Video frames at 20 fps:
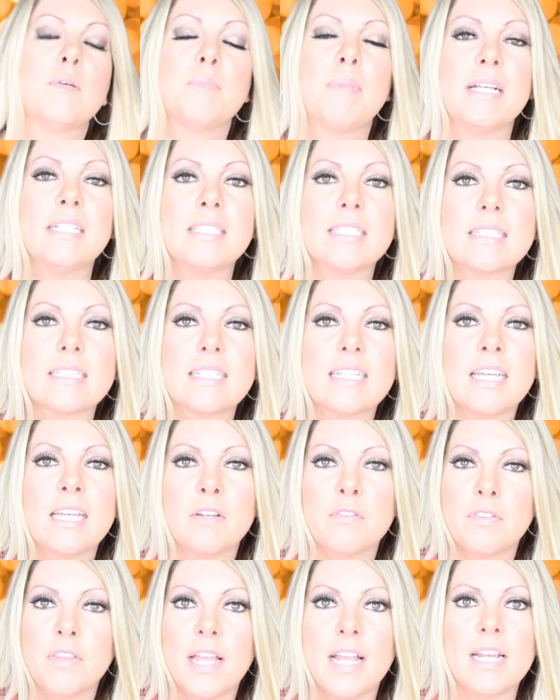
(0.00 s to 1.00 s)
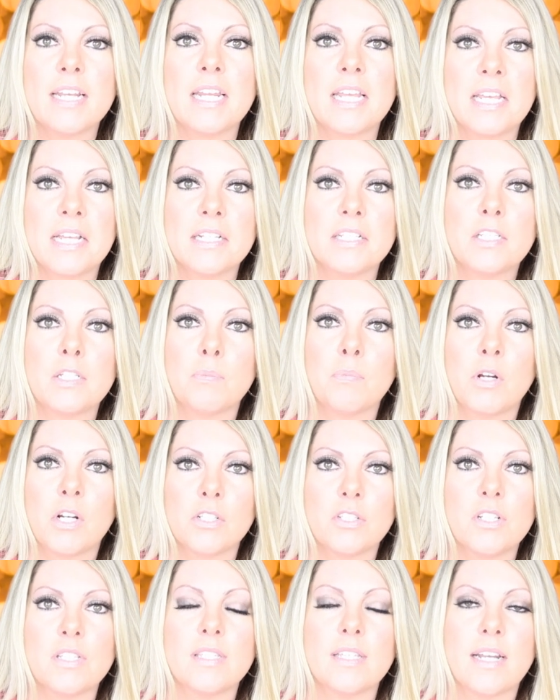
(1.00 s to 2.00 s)
Basically, if they need to
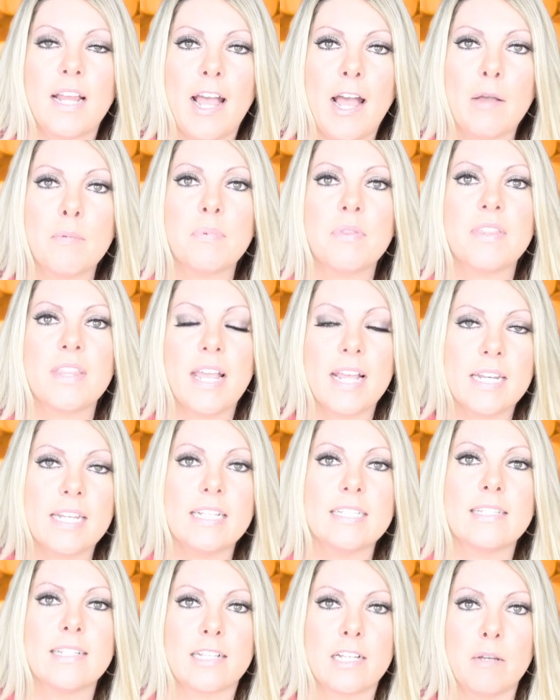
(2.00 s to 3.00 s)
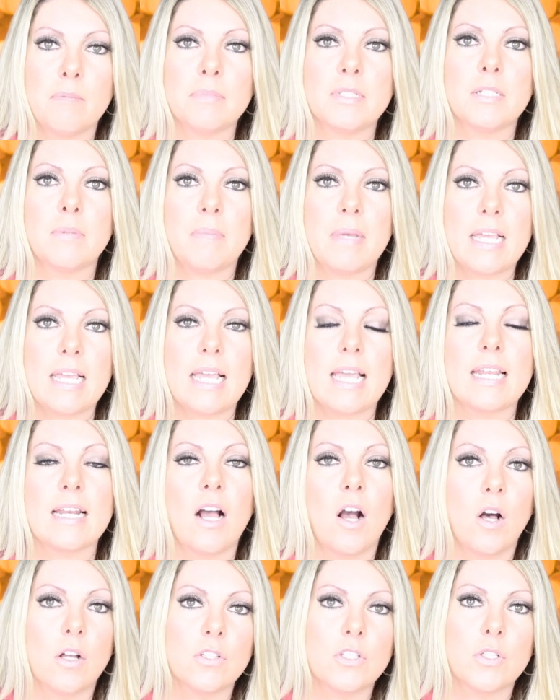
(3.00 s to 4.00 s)
purchase an app, they need to come to me and
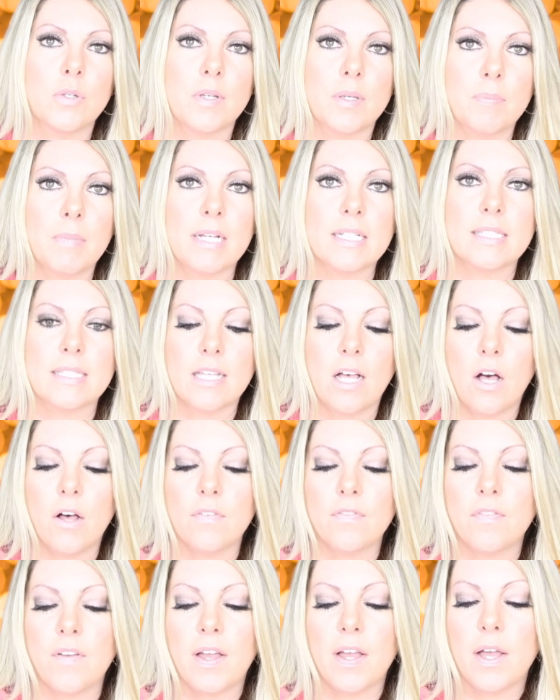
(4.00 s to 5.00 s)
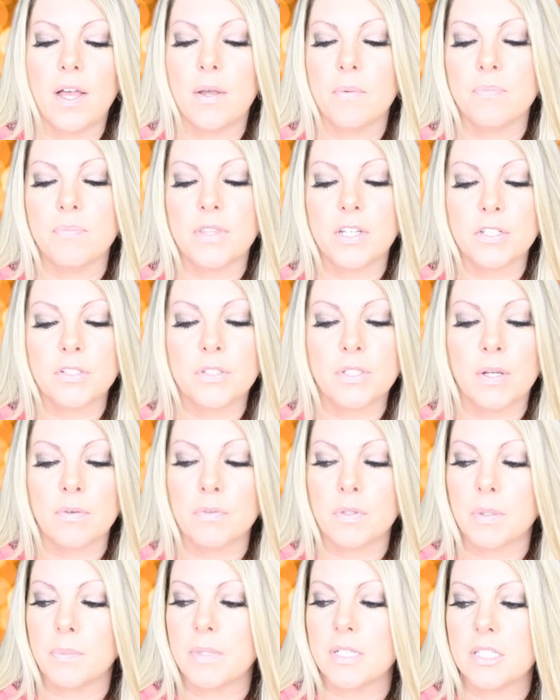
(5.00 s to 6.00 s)
I'll do it myself. Um, there's
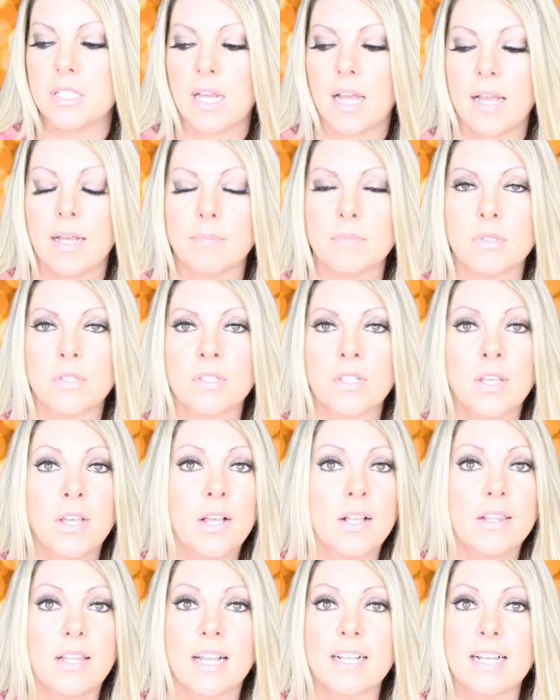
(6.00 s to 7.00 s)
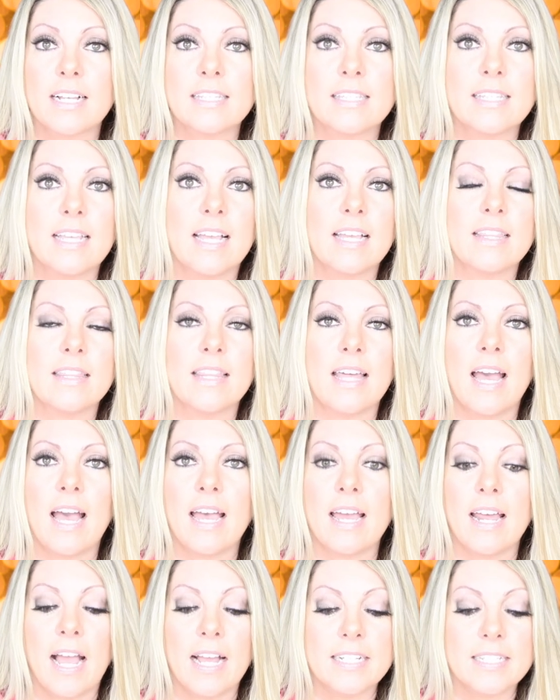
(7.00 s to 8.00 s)
definitely been times, like I said,
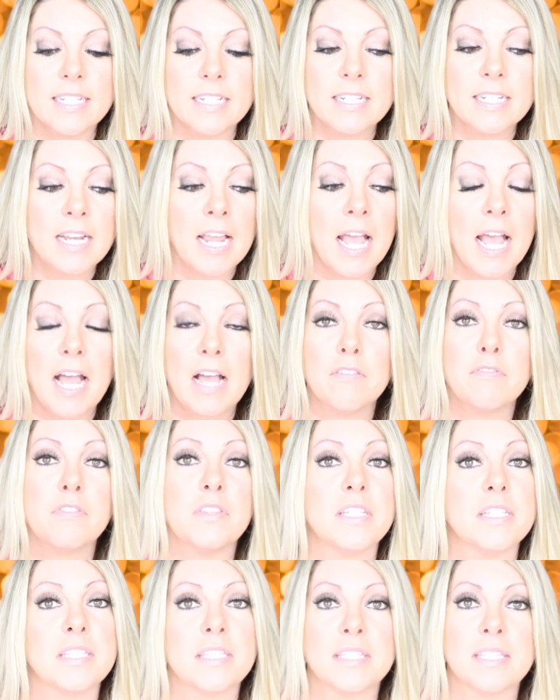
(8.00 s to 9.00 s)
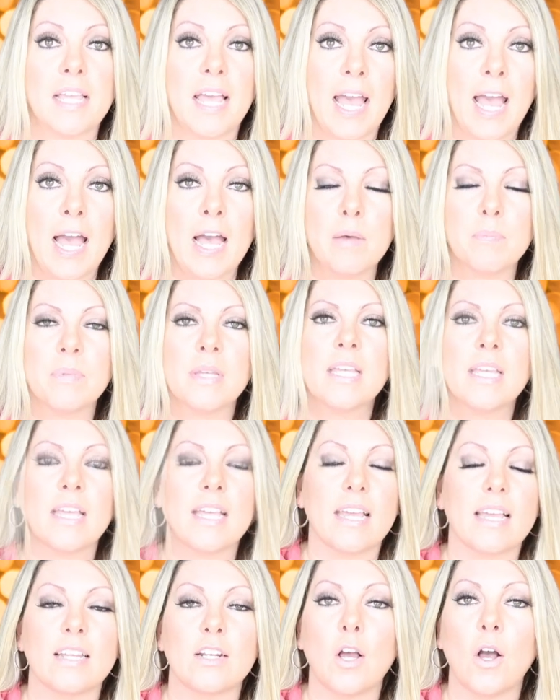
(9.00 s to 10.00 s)
that I didn't have this app
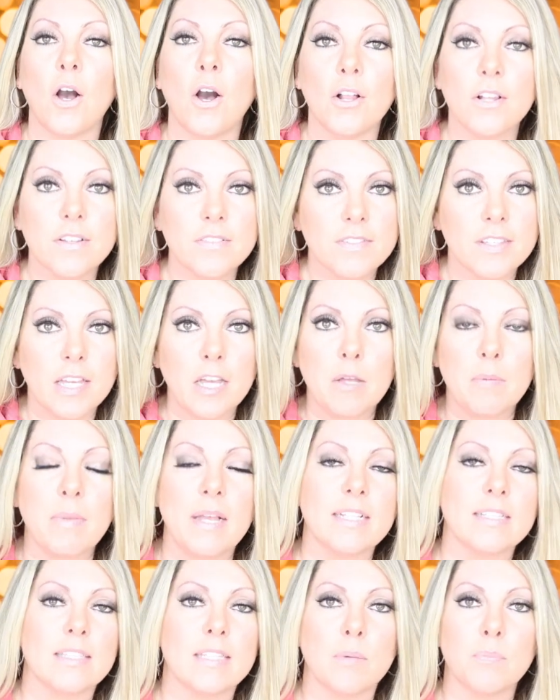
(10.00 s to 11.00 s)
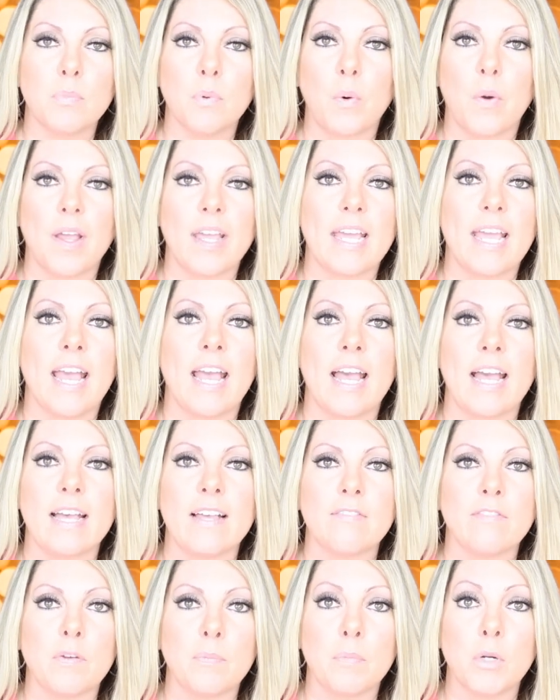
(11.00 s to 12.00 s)
and all of them at some point
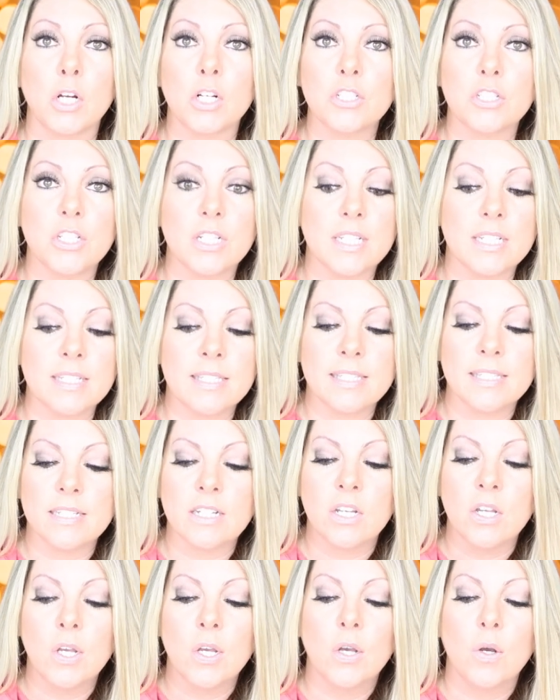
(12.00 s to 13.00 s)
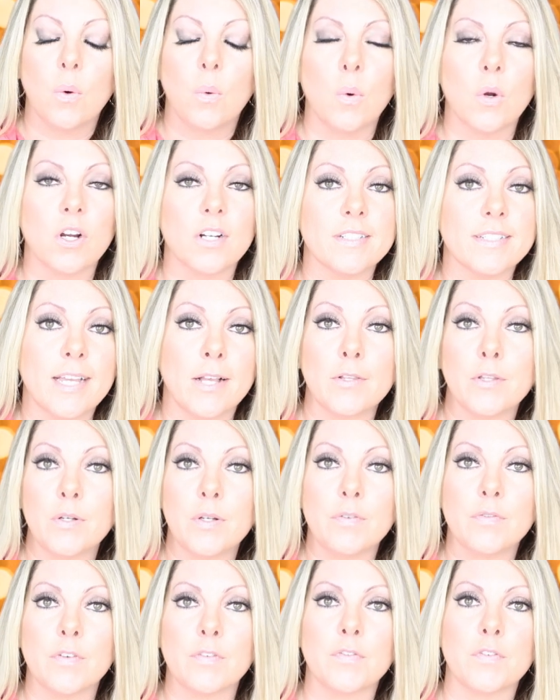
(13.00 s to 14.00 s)
have purchased or
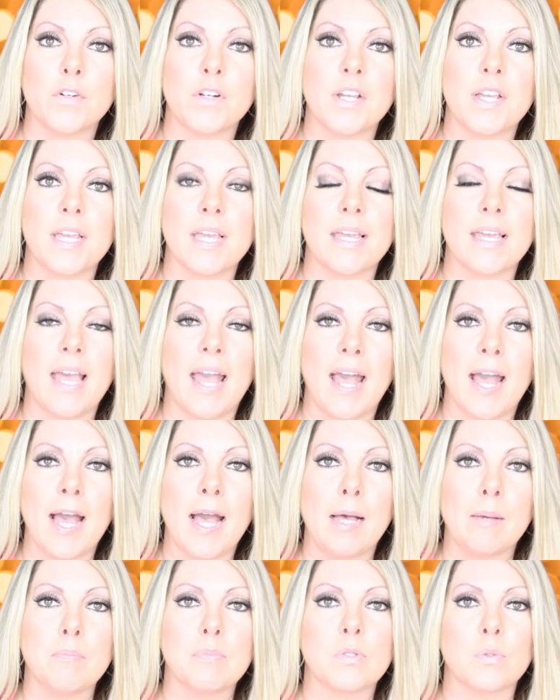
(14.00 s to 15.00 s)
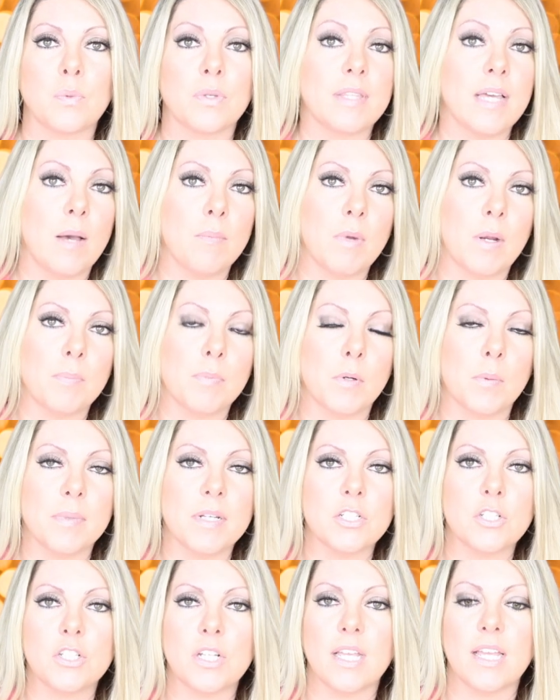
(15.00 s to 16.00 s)
downloaded for free apps without my
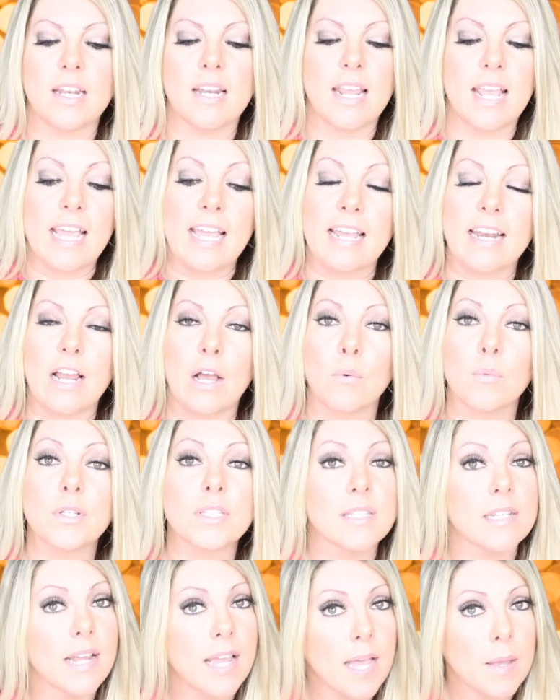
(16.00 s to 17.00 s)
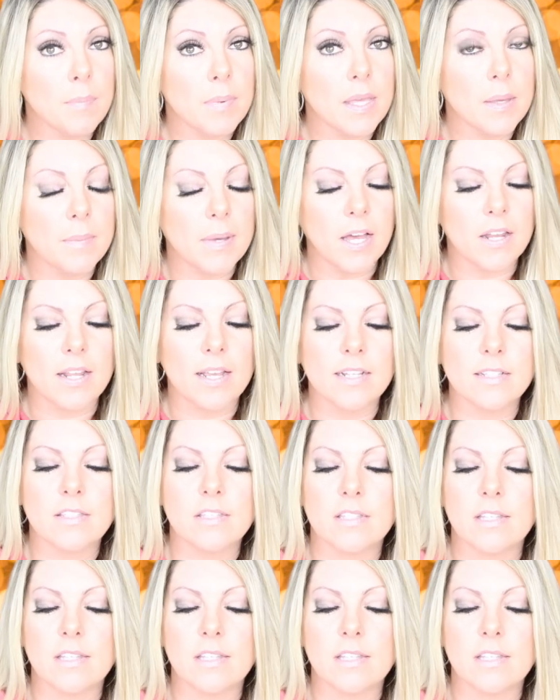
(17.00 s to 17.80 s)
permission and I wasn't happy about it.